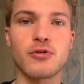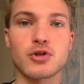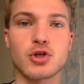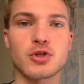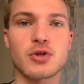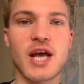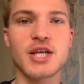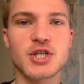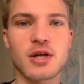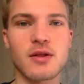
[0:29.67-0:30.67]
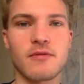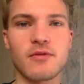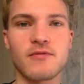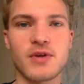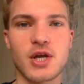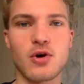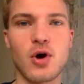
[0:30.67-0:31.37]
There's also an HL level video